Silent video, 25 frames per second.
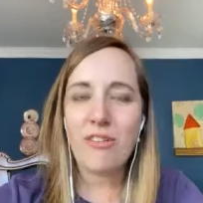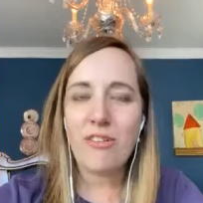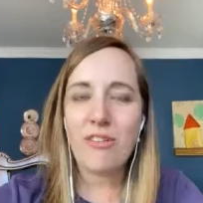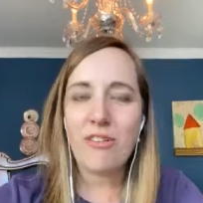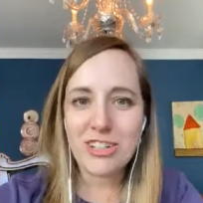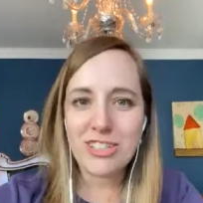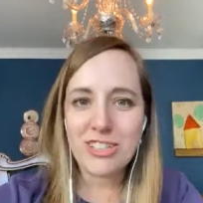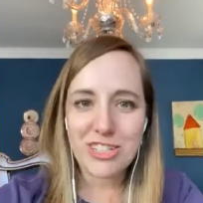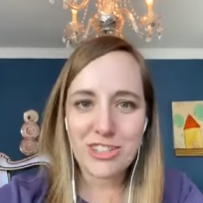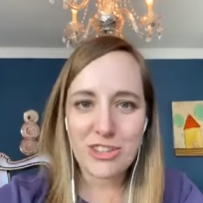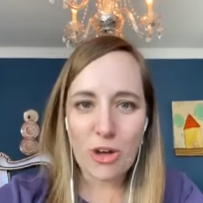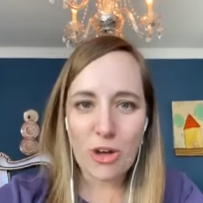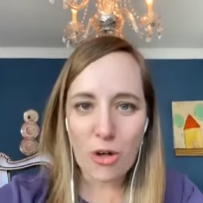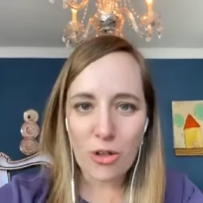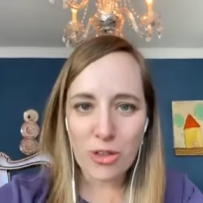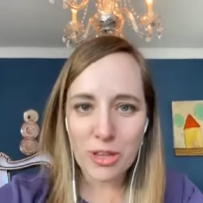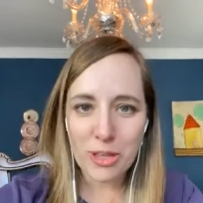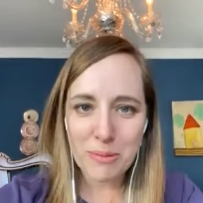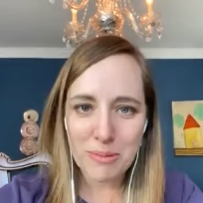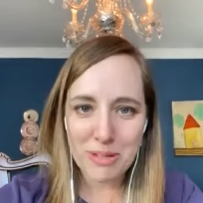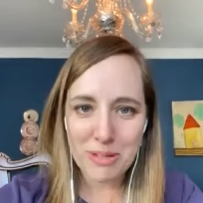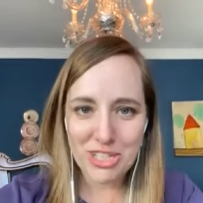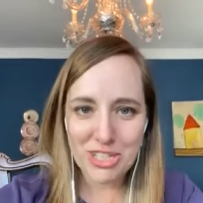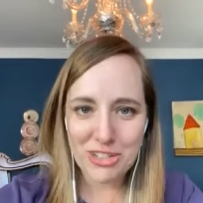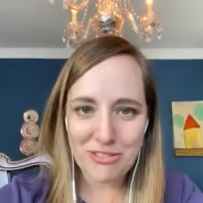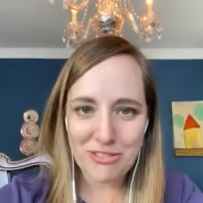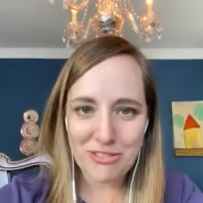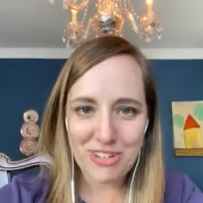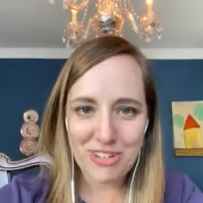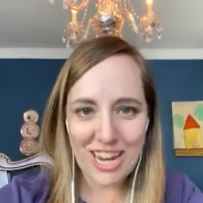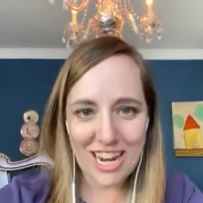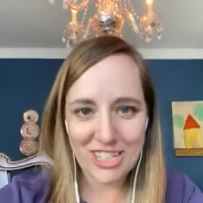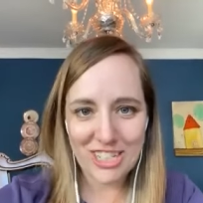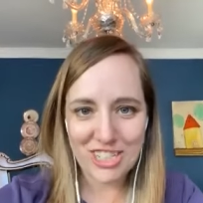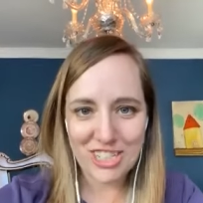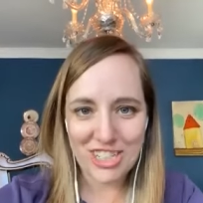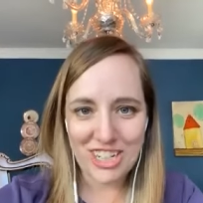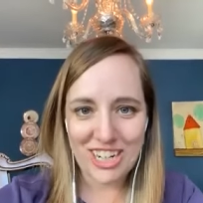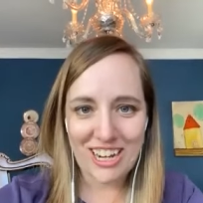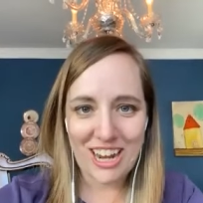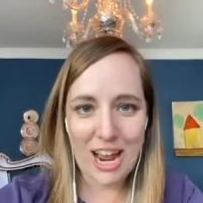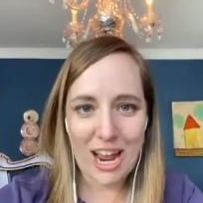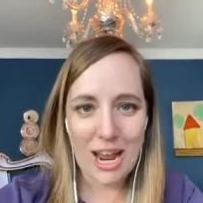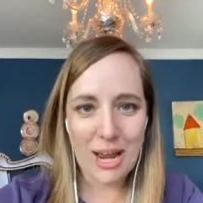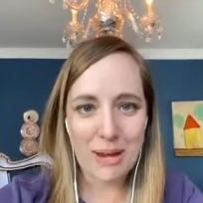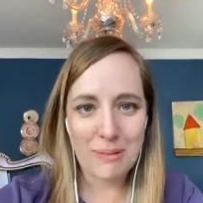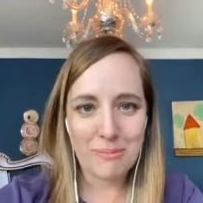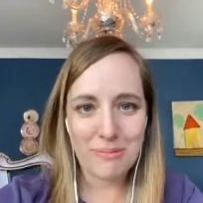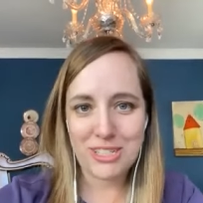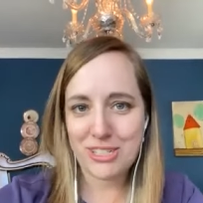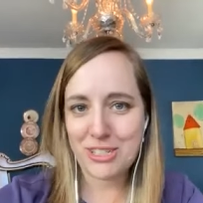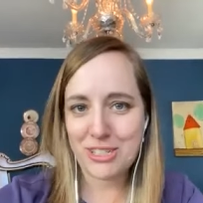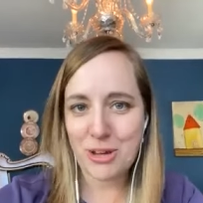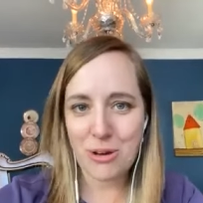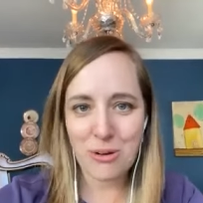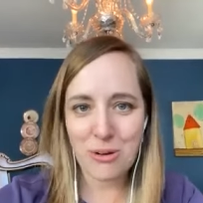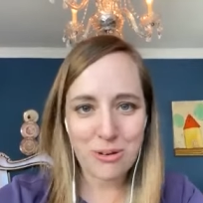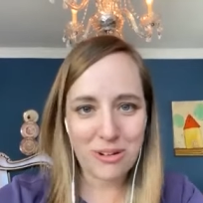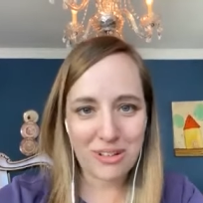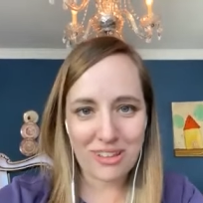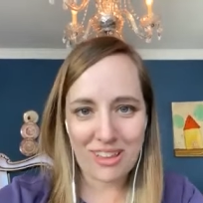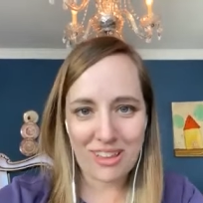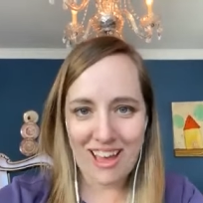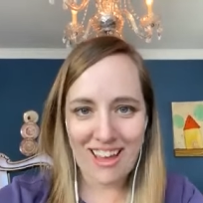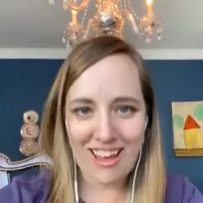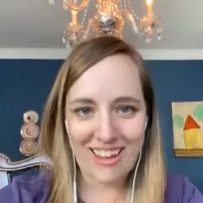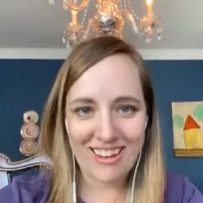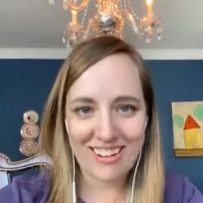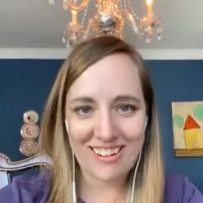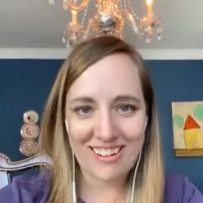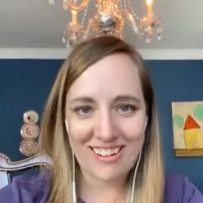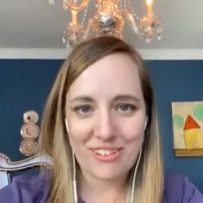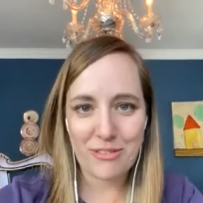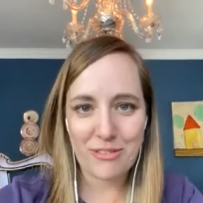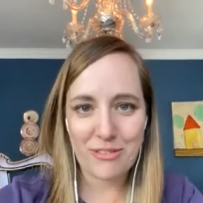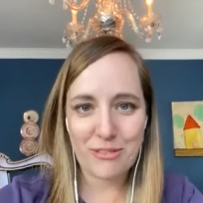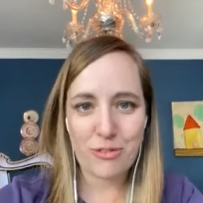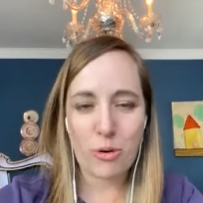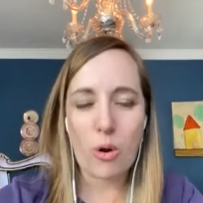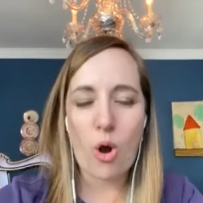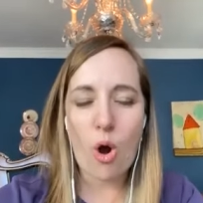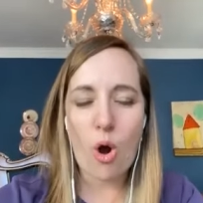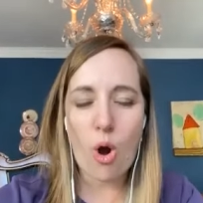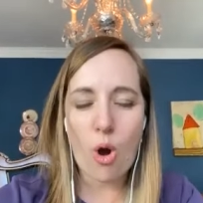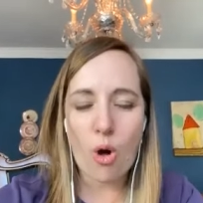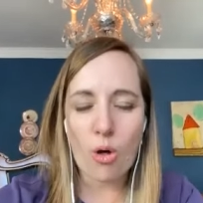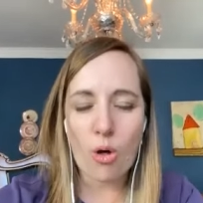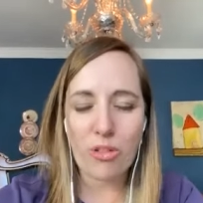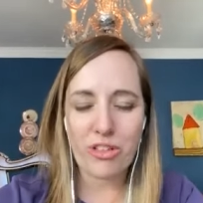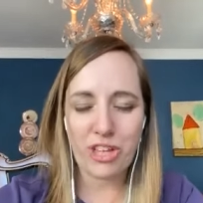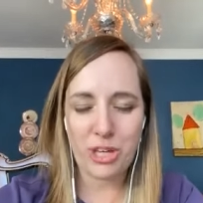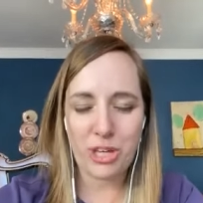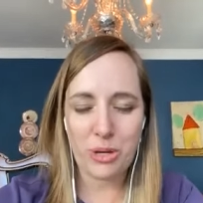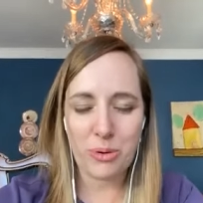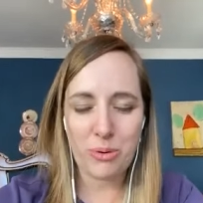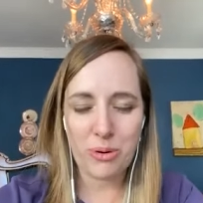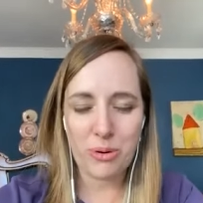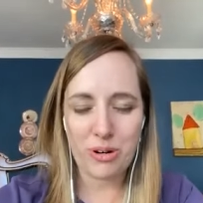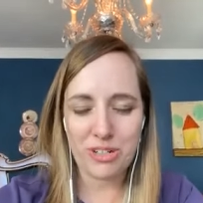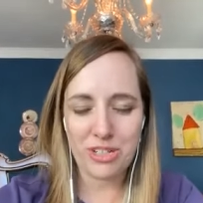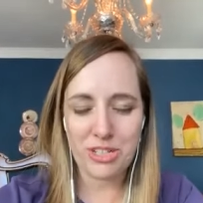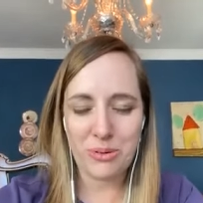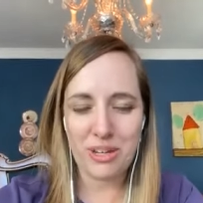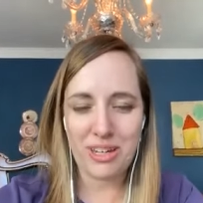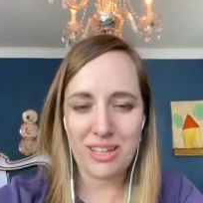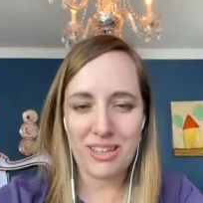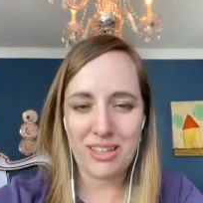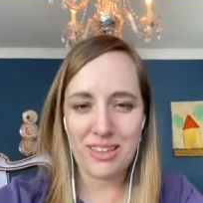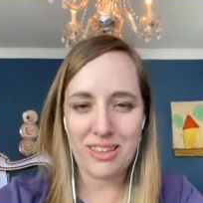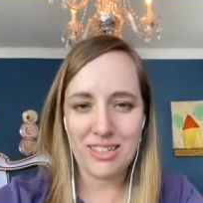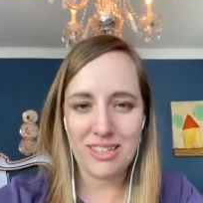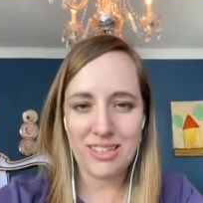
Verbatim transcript: first, to the Holy Mischief Nation, I'm so glad for all that you are doing.